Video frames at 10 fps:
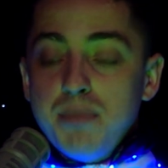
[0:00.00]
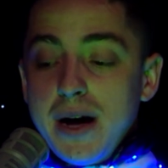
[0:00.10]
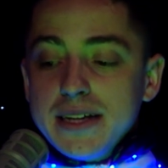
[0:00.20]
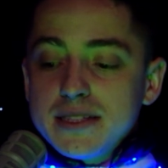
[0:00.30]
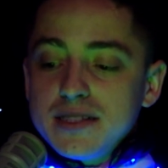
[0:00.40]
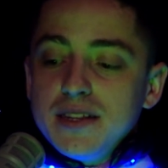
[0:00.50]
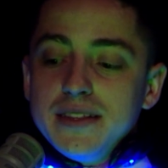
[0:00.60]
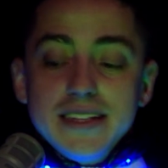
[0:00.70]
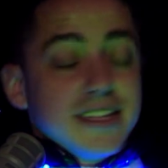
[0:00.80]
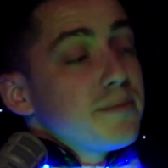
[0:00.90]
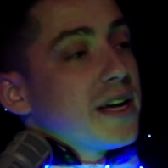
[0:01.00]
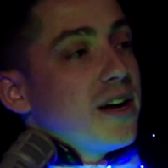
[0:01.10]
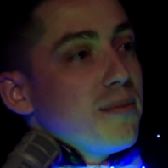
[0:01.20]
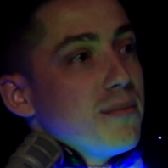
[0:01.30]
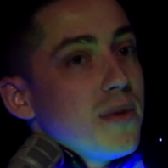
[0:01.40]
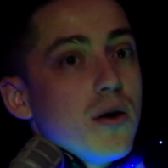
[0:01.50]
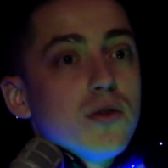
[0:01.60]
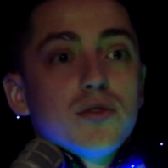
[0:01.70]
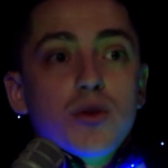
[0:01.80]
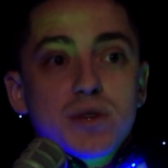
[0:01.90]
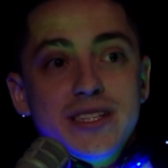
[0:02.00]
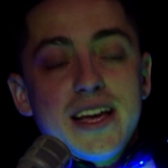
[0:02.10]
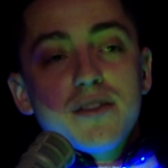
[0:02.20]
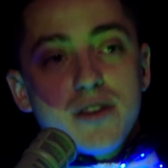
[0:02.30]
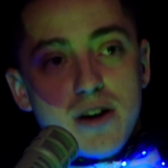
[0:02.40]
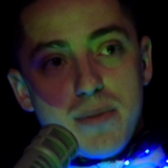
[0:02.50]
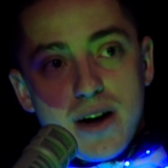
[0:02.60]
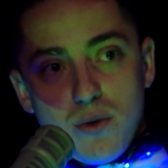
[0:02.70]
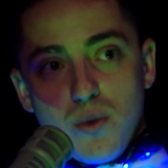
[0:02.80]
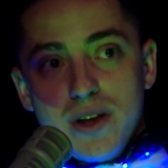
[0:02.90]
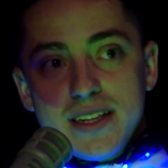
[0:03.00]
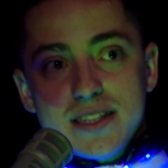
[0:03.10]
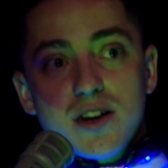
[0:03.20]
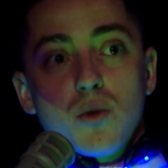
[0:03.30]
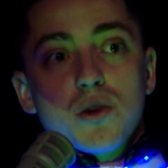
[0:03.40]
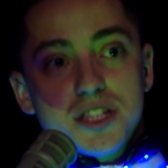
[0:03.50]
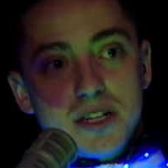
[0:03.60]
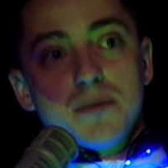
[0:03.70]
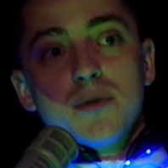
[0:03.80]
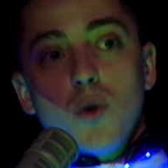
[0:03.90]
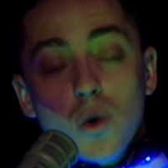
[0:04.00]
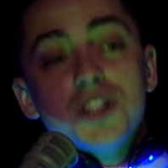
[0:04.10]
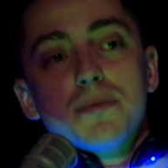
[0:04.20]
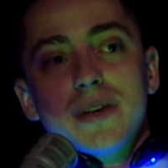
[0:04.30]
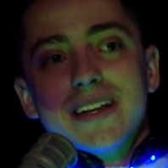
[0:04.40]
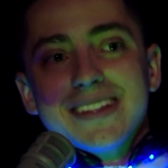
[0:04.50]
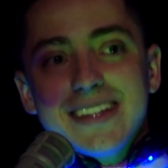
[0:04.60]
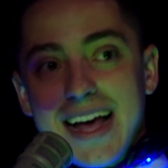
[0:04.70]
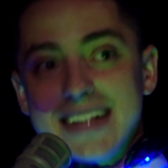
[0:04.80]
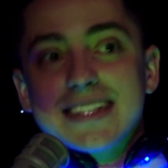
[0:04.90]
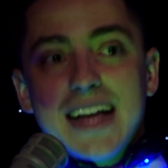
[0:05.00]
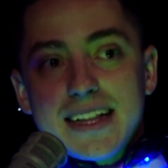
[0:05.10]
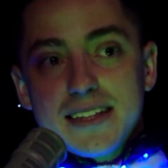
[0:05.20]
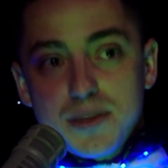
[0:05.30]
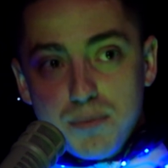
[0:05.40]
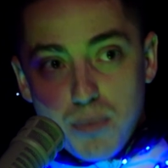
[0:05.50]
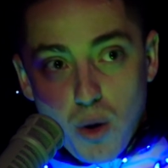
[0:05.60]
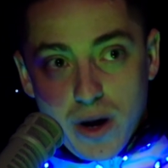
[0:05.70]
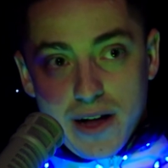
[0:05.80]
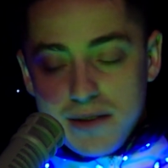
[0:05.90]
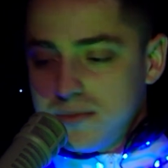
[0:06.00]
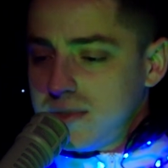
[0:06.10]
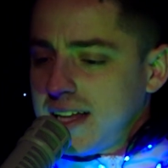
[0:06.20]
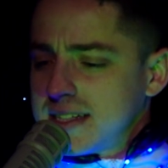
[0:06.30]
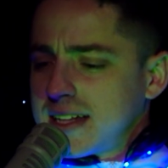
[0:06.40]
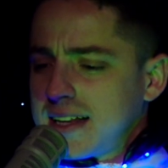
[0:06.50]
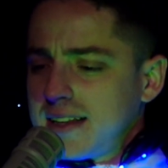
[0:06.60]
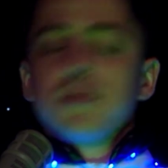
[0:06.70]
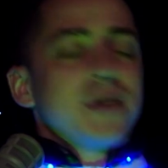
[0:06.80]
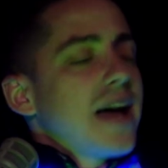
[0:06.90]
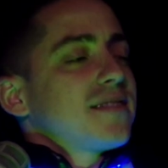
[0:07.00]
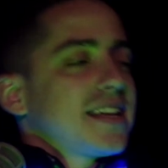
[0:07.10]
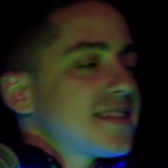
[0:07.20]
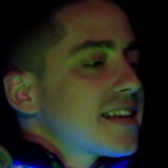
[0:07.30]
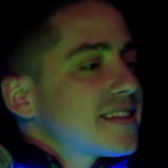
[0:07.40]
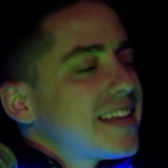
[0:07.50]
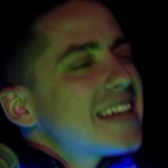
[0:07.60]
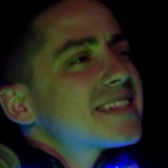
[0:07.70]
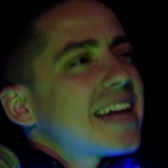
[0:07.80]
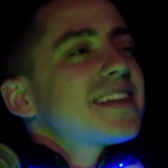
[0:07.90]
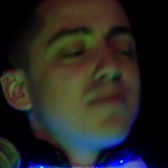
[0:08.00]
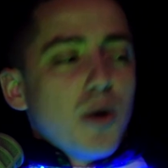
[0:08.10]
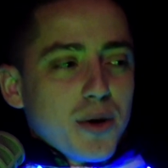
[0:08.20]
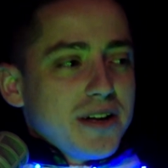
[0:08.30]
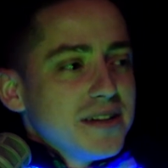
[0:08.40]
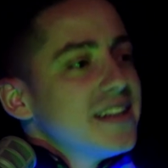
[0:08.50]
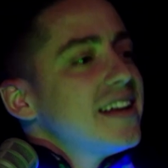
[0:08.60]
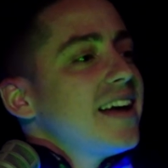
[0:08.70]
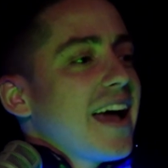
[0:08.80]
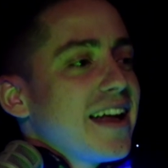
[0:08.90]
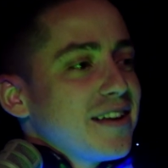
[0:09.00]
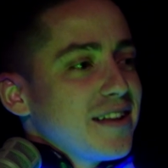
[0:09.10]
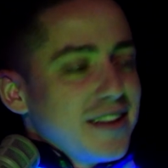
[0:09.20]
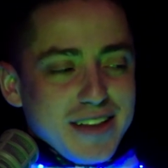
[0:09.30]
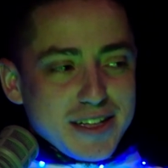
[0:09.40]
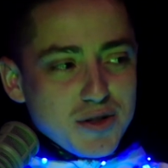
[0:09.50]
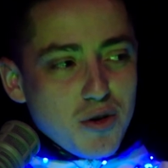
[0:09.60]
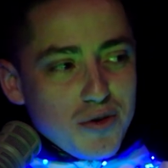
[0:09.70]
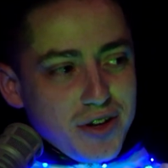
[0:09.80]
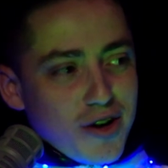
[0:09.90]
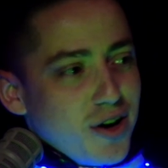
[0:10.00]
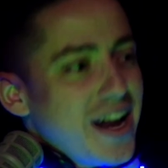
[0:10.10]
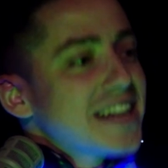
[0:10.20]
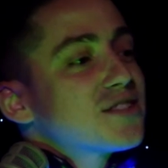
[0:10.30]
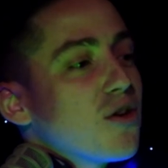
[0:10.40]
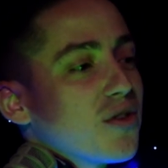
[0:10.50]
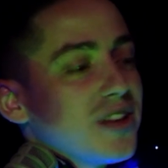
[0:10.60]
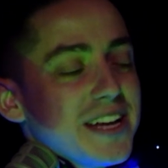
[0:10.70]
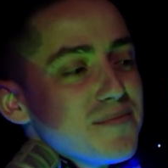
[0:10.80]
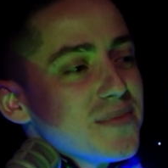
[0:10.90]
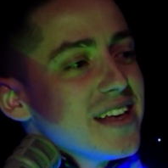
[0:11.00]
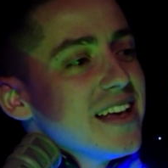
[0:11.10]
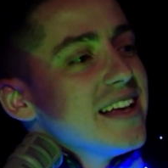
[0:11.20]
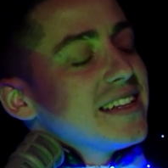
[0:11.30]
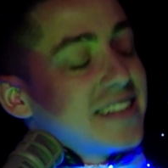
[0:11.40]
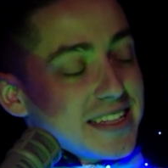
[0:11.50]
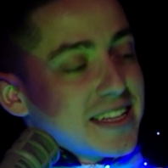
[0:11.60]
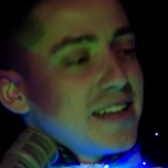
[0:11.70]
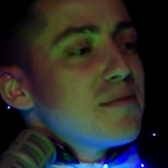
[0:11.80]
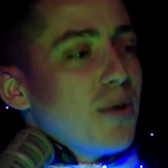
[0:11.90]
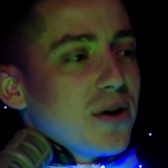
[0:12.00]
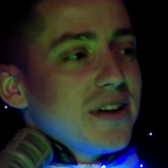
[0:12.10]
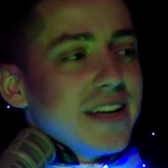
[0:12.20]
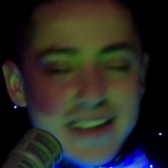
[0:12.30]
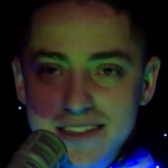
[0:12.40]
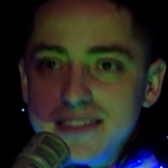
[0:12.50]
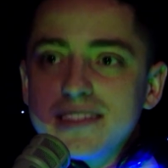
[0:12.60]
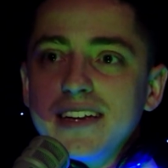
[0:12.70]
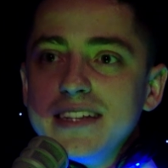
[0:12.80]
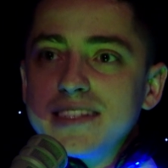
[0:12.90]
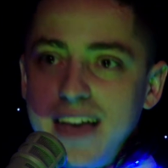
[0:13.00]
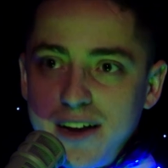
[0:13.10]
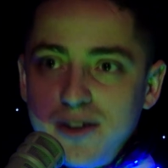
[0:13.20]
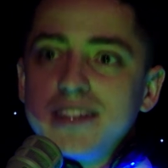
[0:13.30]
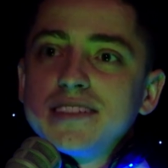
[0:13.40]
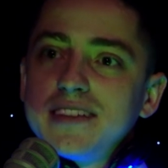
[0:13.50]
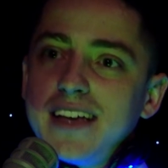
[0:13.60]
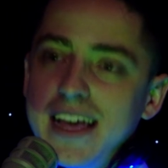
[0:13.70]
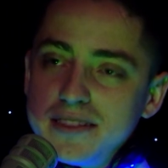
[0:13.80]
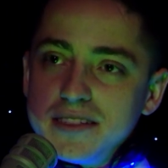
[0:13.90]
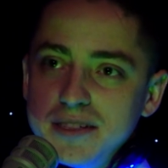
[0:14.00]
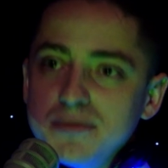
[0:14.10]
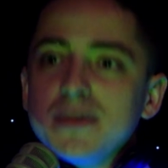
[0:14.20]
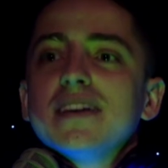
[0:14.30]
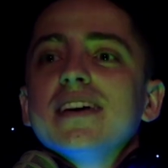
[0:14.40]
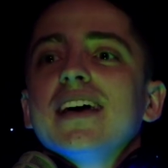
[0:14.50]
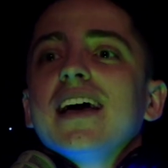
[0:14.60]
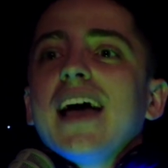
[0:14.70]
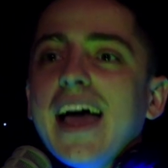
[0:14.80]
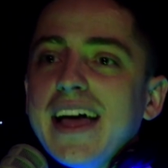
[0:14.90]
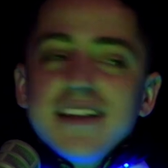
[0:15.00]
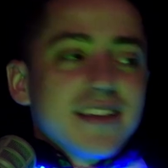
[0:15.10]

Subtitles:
But they did become, towards the end of their empire, when they started worshiping Tezcatlipoca. Tezcatlipoca. And that's the next overlay. Tezcatlipoca is a Saturnist entity. And